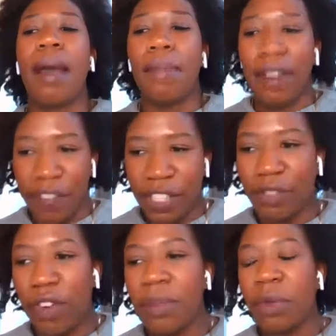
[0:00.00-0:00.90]
Um, but if
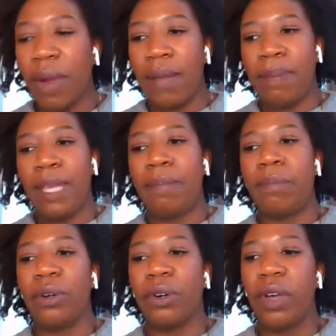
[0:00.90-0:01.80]
it's from the right
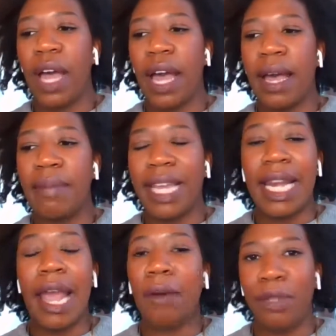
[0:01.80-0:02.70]
people, um, it
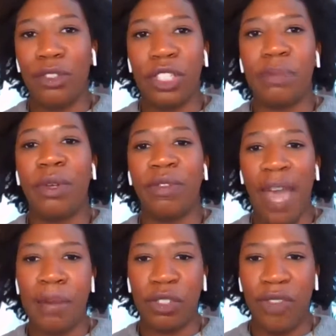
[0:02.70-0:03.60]
can help you just move
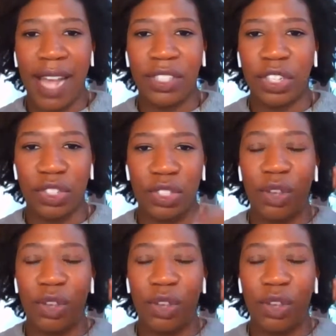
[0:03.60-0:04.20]
that much faster.